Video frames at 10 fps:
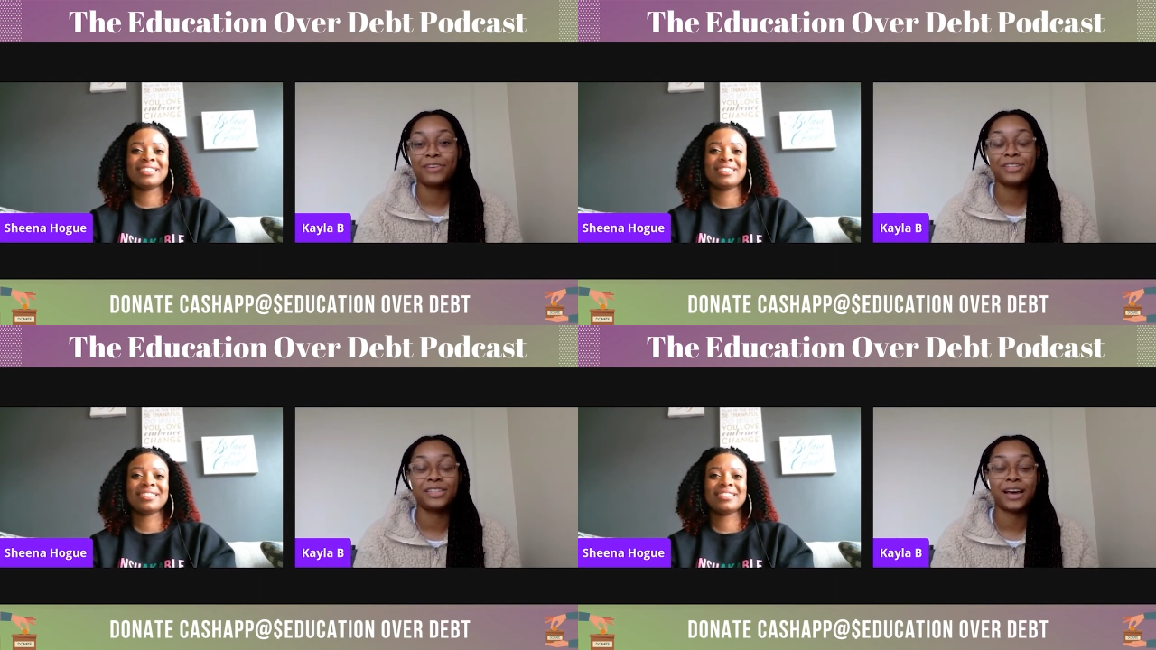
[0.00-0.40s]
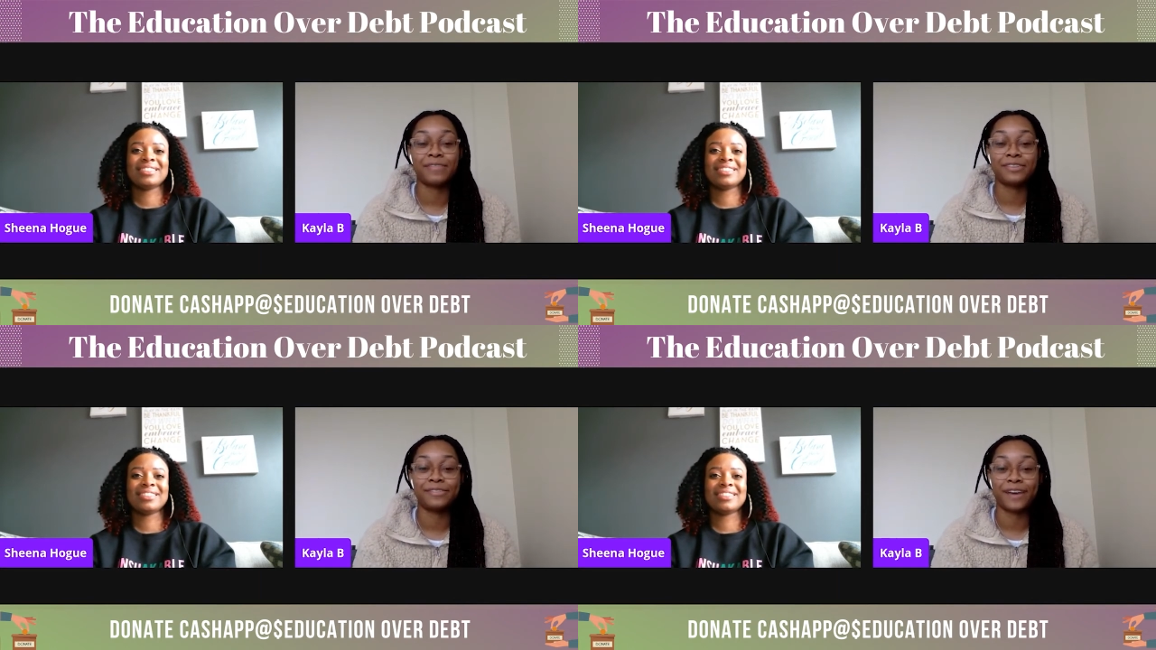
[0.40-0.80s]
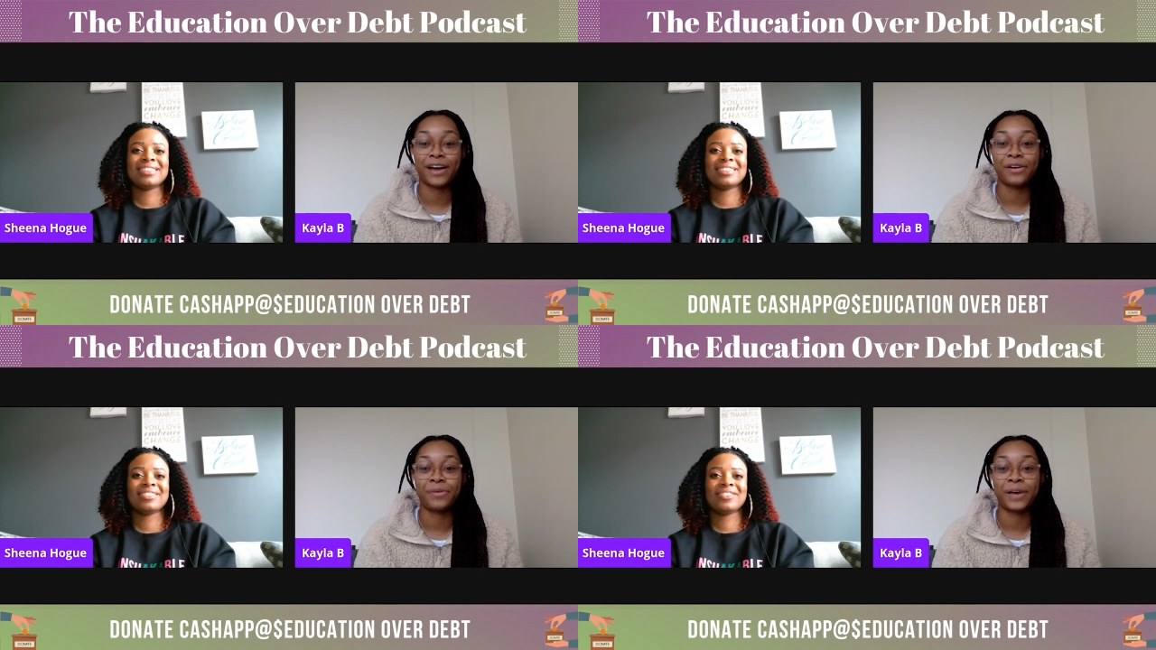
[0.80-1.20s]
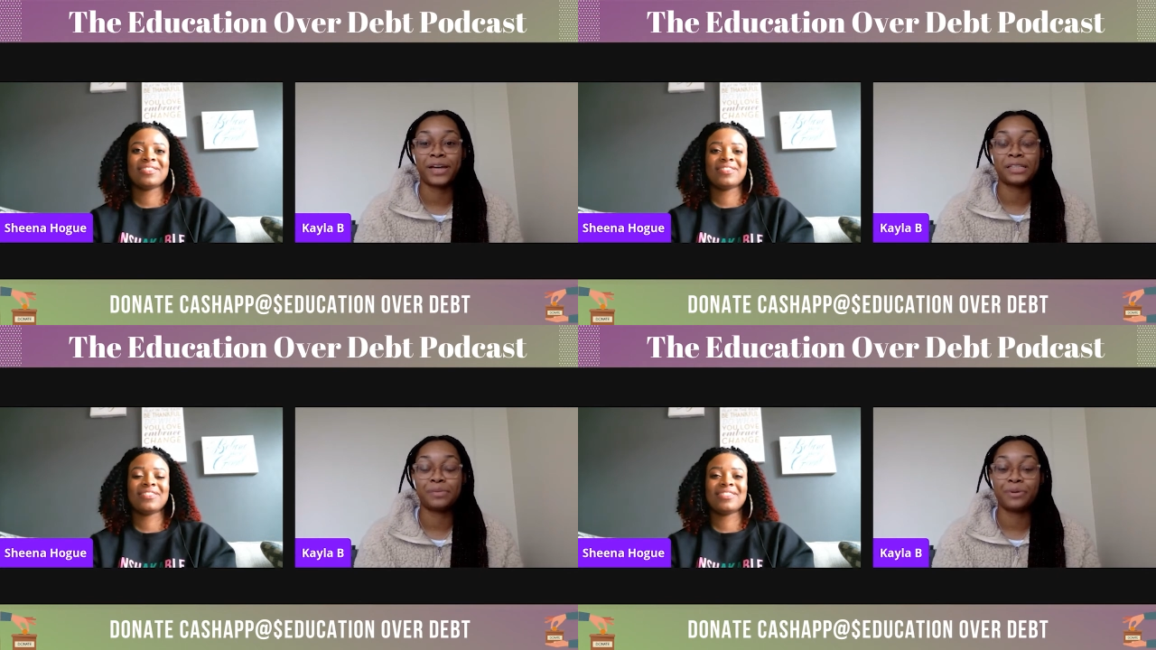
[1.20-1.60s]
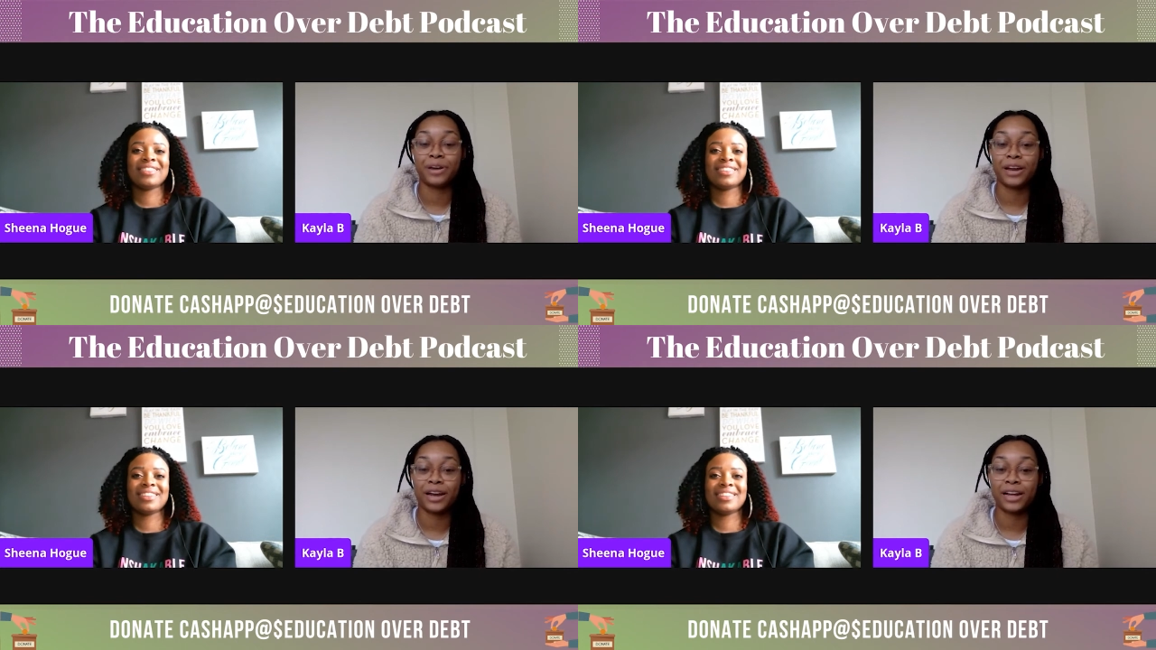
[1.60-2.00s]
Speaker 1: you just have to find a way to
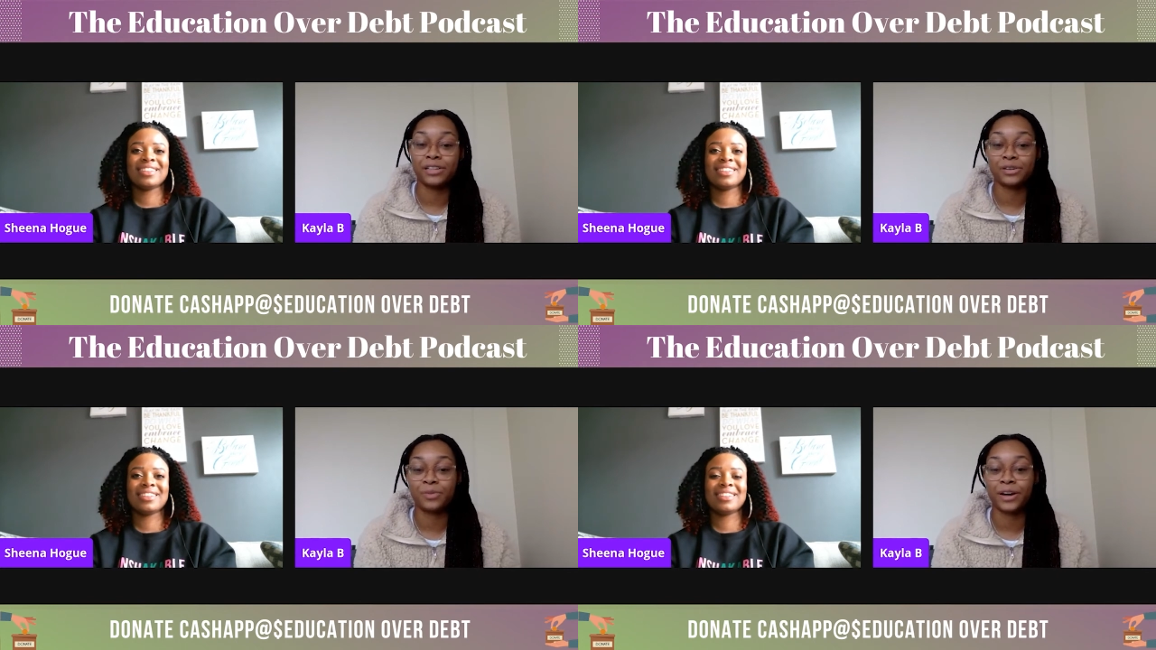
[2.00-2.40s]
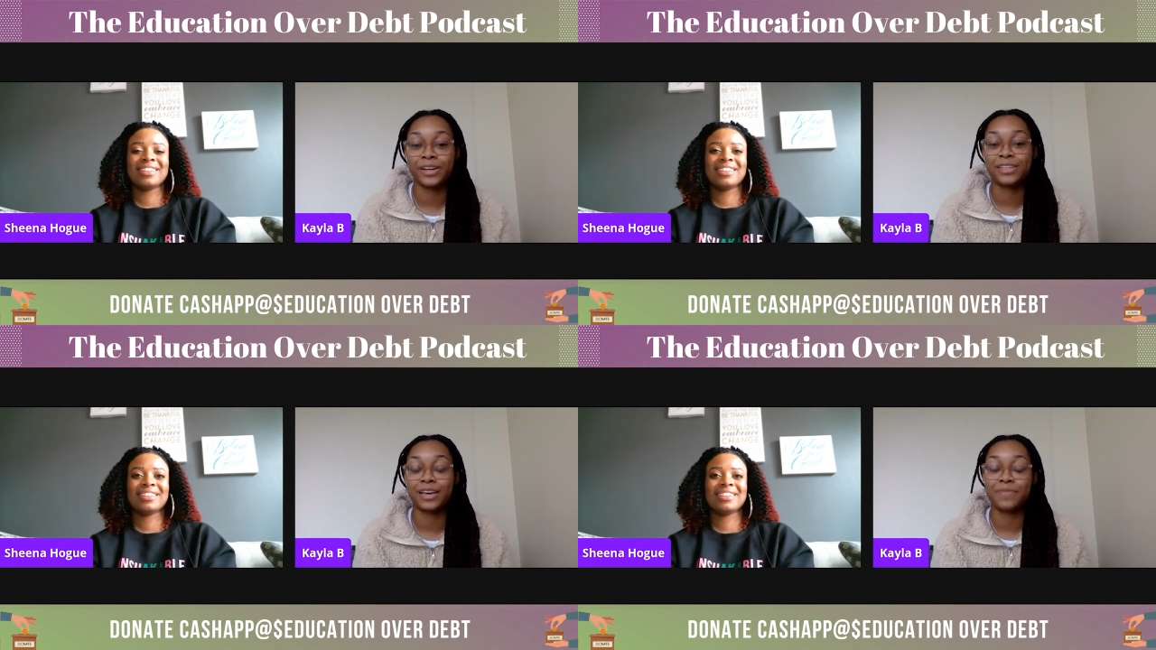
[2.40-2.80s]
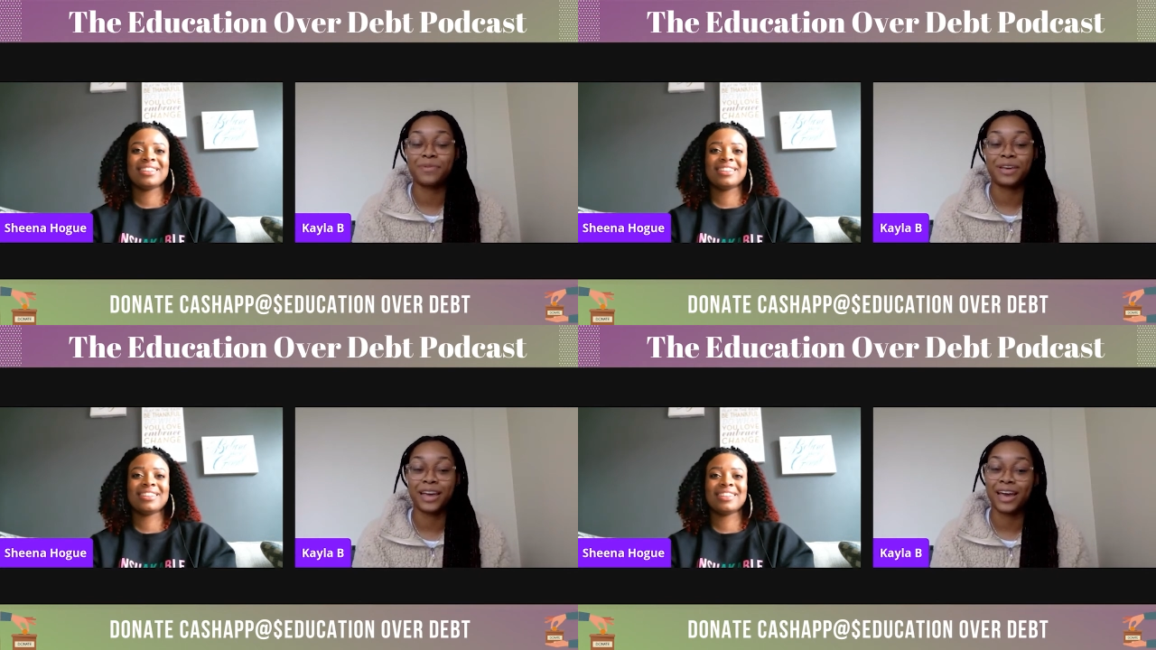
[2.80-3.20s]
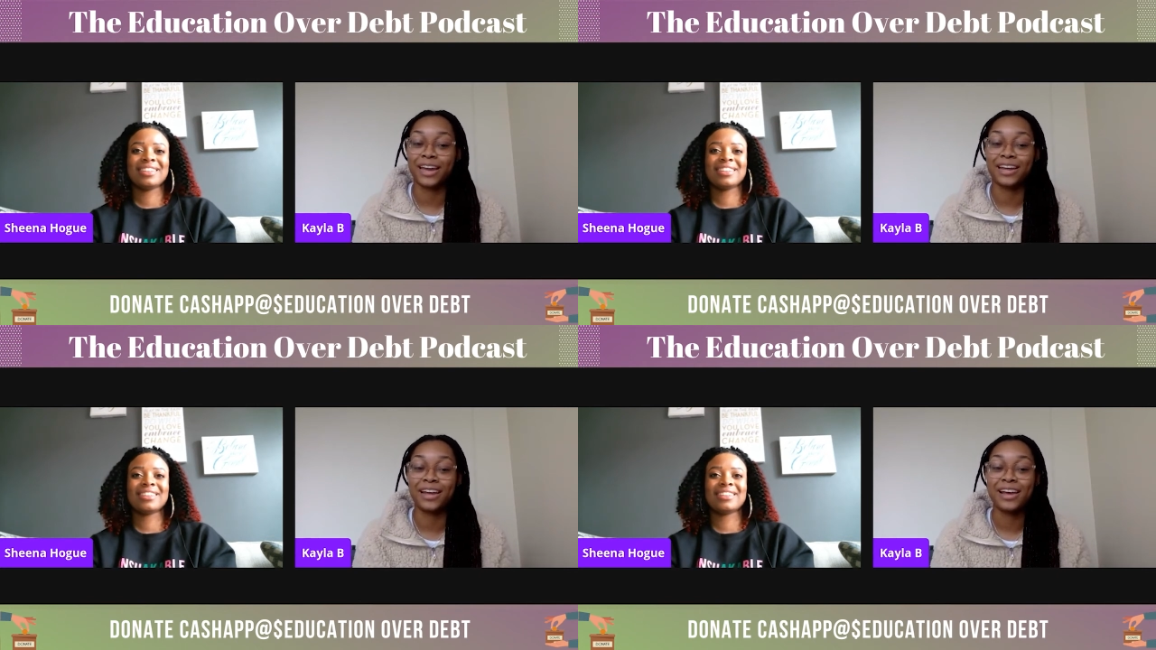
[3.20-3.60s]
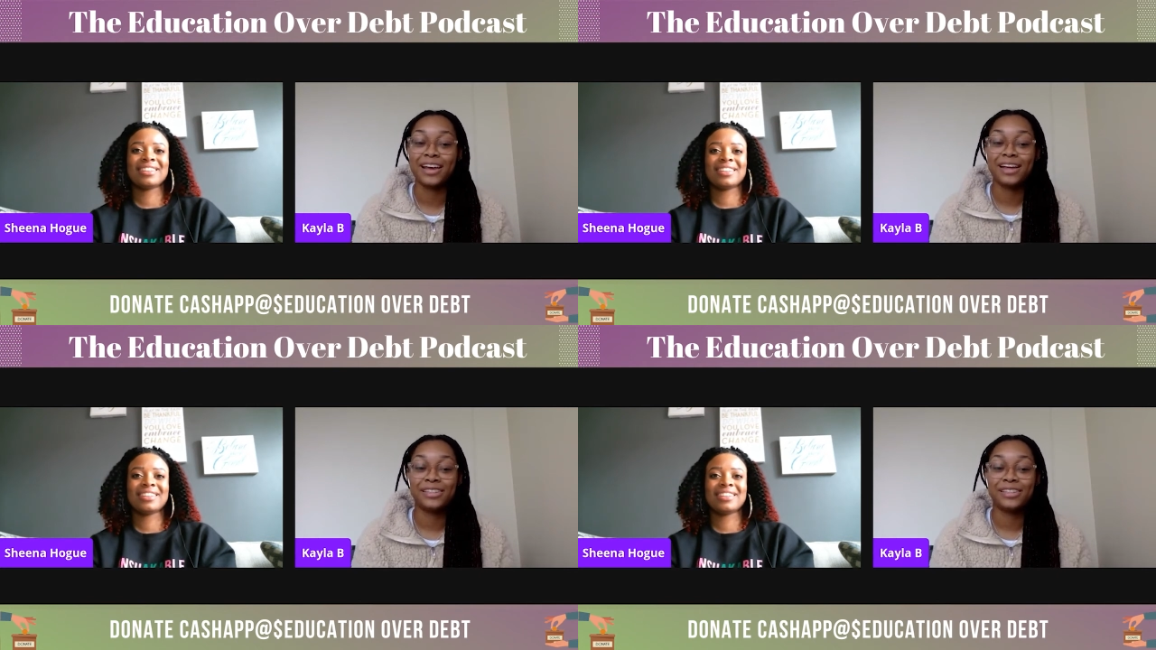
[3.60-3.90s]
put it into words and communicate it